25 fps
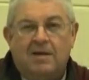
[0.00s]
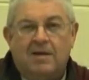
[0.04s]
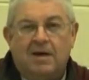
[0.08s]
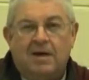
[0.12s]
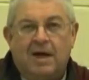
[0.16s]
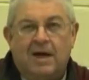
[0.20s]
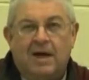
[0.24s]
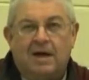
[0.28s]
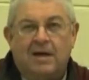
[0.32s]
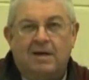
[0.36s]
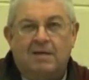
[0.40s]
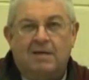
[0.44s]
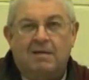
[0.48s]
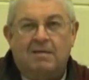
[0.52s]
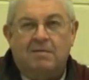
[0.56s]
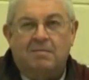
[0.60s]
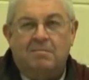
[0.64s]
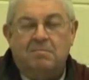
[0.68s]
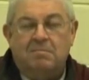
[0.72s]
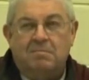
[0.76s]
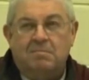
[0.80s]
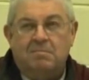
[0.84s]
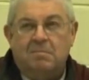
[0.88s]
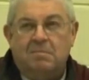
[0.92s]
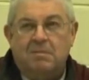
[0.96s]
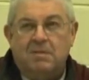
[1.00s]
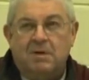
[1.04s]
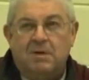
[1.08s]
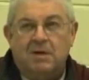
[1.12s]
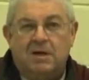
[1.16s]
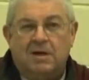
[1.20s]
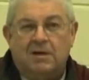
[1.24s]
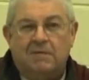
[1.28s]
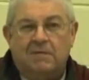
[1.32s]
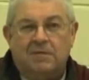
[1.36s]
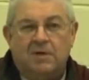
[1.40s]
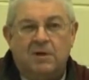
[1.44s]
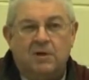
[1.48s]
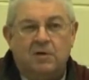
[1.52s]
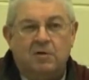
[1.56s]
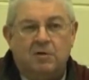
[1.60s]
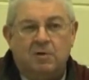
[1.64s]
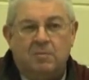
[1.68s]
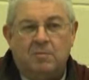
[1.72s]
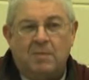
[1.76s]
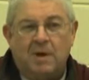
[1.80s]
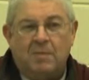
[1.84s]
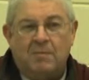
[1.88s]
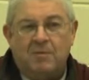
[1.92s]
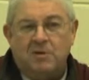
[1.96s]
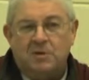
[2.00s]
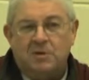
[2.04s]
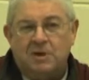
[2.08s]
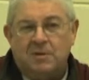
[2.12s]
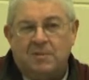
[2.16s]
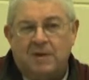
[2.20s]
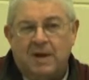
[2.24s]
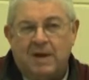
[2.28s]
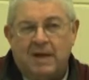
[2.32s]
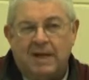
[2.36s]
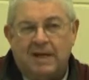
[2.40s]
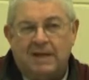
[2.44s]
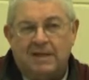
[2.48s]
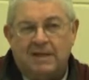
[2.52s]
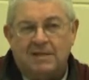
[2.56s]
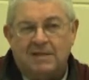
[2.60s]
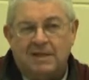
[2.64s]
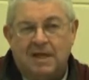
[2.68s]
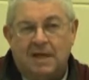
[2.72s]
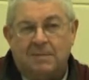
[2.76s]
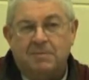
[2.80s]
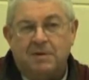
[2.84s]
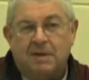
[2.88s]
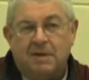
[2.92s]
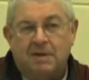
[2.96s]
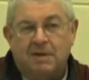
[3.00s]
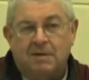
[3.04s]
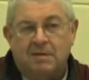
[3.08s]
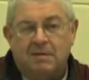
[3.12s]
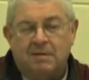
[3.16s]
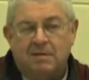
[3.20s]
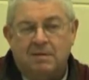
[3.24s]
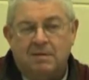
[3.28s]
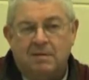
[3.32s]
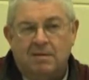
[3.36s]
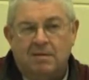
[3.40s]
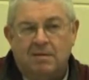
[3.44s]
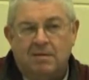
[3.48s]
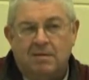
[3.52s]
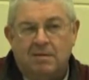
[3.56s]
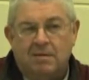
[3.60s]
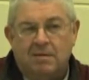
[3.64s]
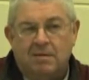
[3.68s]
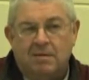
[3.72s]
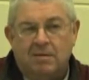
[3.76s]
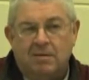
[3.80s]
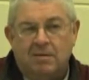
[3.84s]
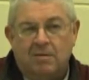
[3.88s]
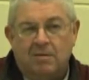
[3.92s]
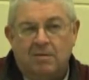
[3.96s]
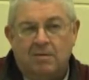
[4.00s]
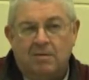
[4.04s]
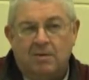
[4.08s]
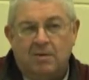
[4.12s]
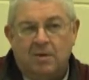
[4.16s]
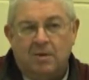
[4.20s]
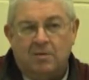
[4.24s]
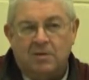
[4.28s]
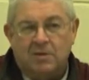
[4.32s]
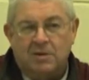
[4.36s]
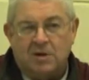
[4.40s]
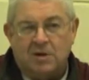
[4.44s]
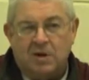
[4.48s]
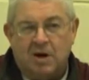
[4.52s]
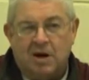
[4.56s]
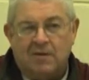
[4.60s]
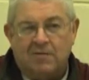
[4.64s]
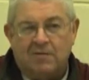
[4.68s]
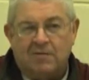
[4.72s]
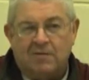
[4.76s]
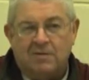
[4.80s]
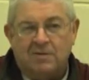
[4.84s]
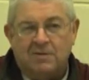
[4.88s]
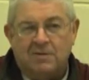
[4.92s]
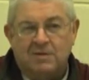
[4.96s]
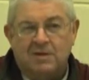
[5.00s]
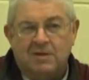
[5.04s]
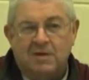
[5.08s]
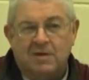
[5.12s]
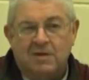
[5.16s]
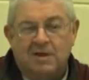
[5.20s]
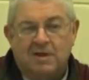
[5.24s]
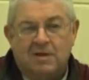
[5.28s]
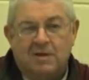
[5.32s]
that if the union membership had accepted those offers,